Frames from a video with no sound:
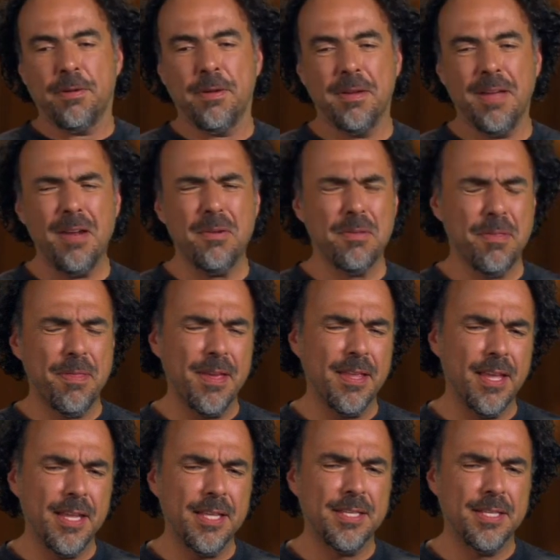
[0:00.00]
I don't think
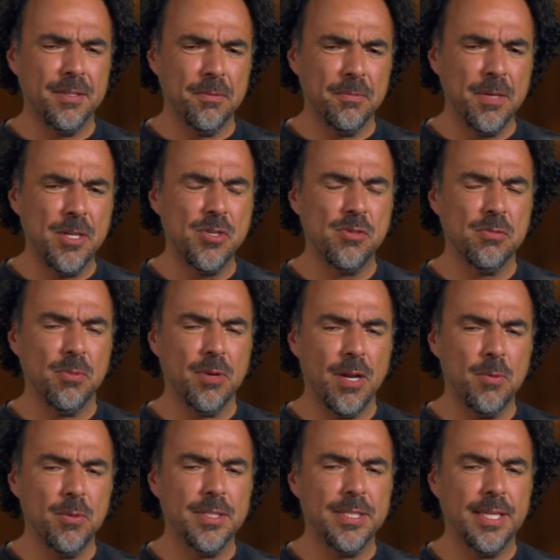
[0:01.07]
that is innovation, but I
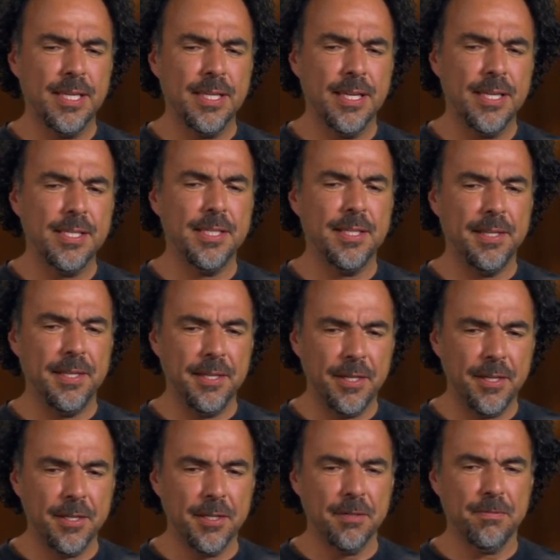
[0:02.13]
will say that it's a
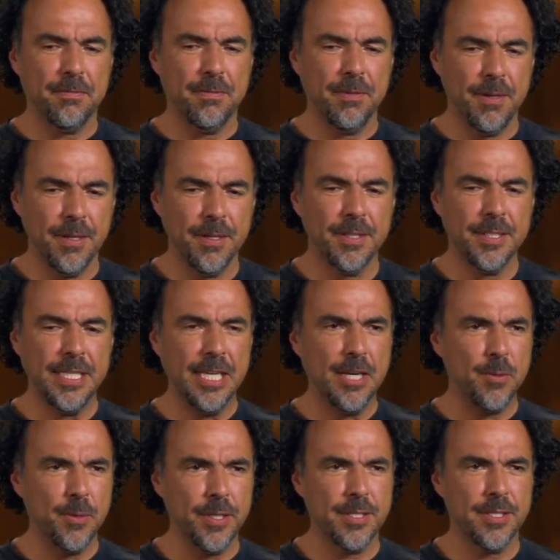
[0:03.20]
lot of
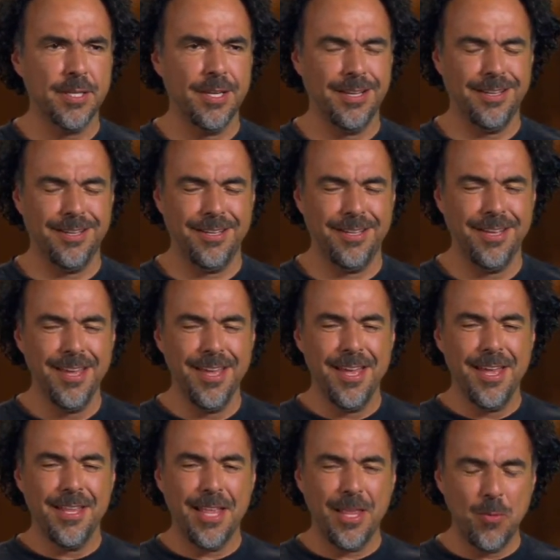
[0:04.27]
secrets
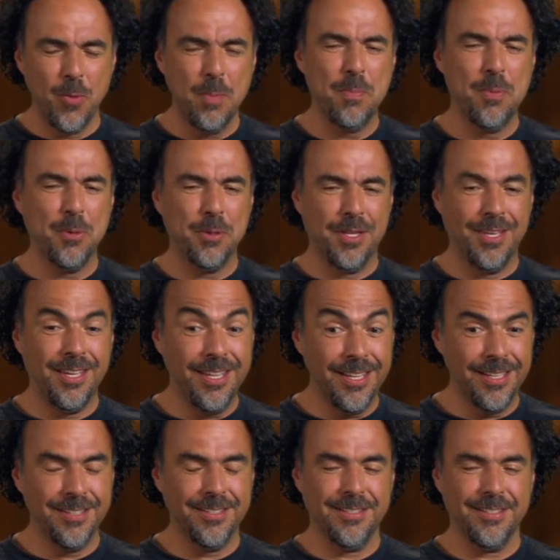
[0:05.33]
that we put
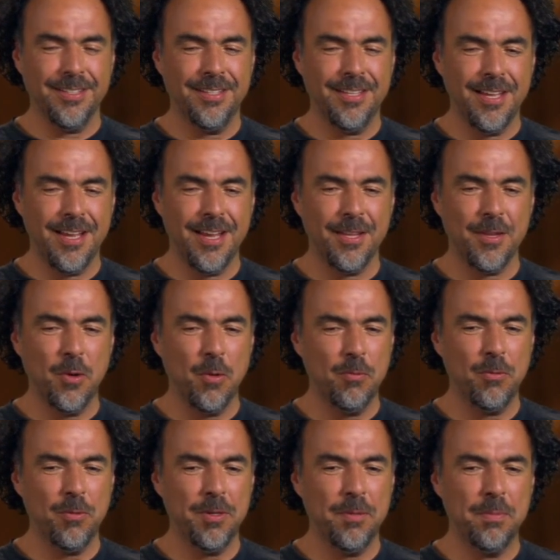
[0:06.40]
in that
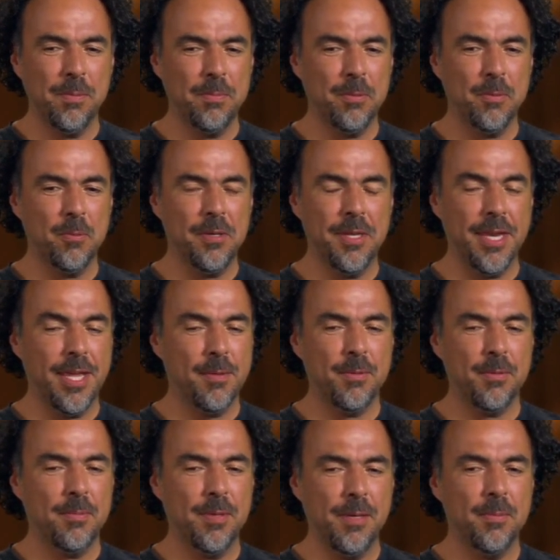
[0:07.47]
hopefully people will
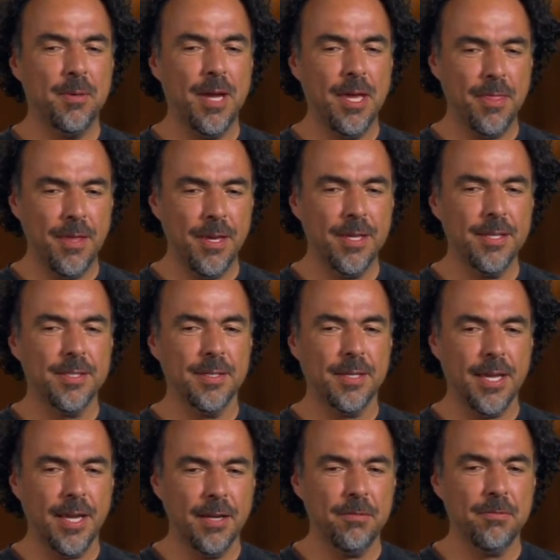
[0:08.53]
never be, but I think it's a
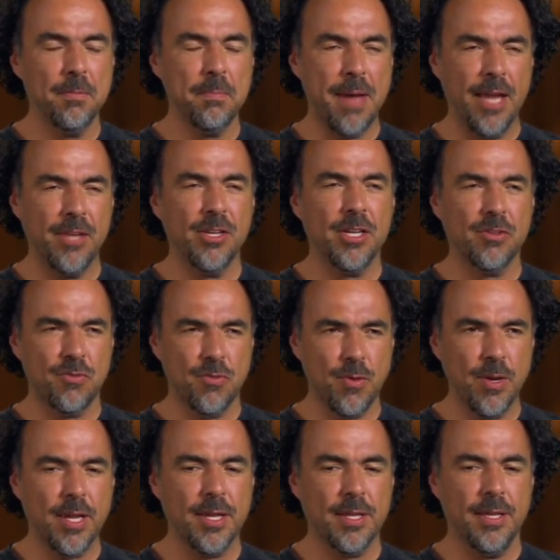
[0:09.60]
kind of a magic
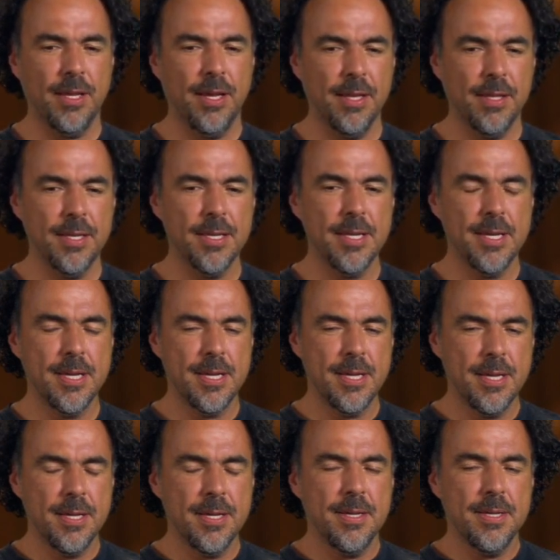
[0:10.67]
trick that
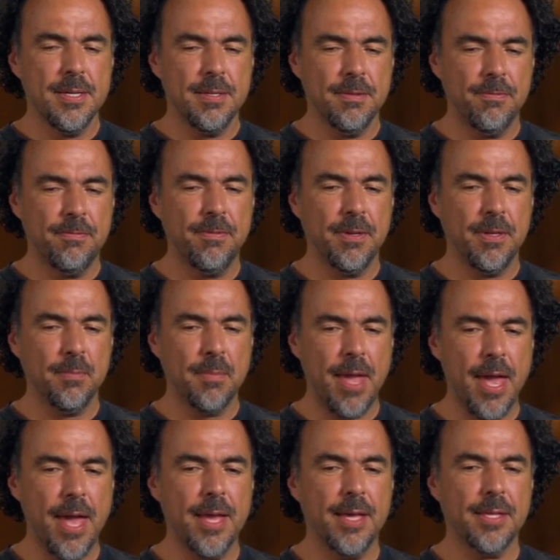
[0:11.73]
the film
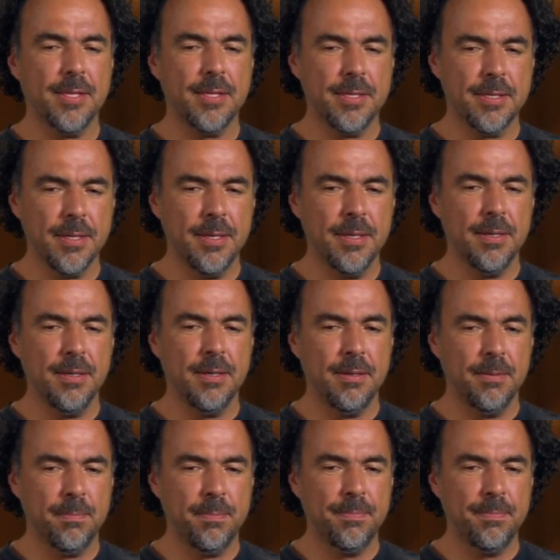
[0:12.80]
has, a